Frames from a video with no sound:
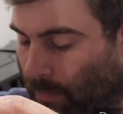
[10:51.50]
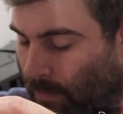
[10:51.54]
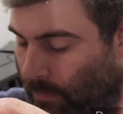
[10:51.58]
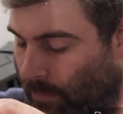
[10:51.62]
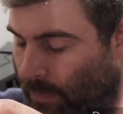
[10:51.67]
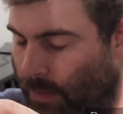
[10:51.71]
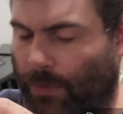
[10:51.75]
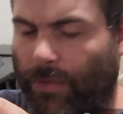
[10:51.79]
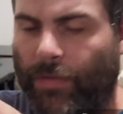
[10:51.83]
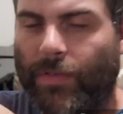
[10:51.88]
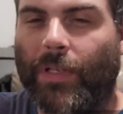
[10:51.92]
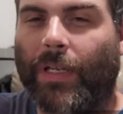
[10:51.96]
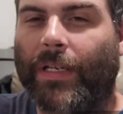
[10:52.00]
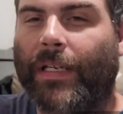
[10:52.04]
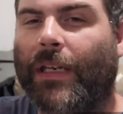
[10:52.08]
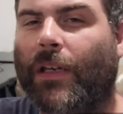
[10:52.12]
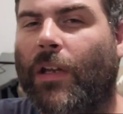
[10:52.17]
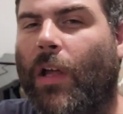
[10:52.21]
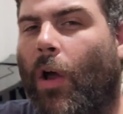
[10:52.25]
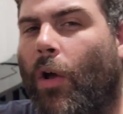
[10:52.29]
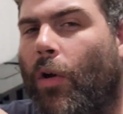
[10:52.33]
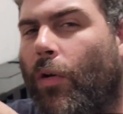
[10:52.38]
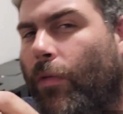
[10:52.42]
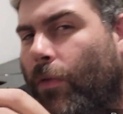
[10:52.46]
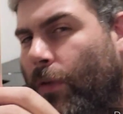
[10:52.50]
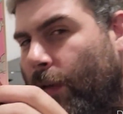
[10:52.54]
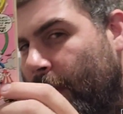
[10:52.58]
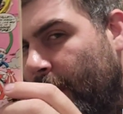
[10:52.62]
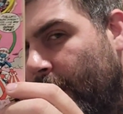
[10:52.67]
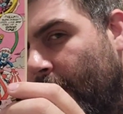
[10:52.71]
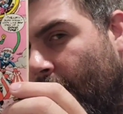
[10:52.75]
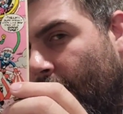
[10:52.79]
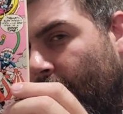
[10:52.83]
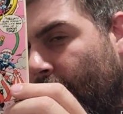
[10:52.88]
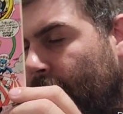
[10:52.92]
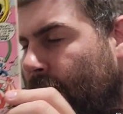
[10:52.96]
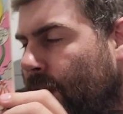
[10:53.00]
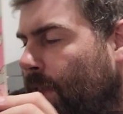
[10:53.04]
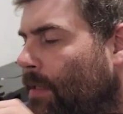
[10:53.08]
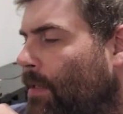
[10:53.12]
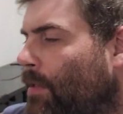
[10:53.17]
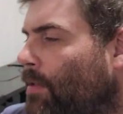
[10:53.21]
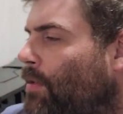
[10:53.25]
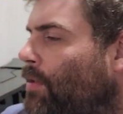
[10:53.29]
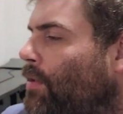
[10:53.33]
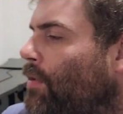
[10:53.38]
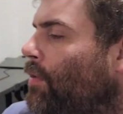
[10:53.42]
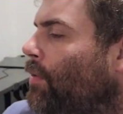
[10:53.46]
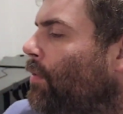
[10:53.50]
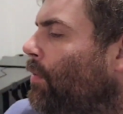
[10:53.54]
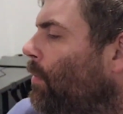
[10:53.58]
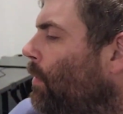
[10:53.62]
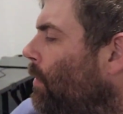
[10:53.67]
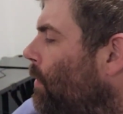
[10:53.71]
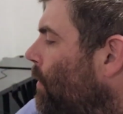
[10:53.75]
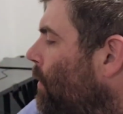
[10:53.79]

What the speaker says: Feels like an oversized issue.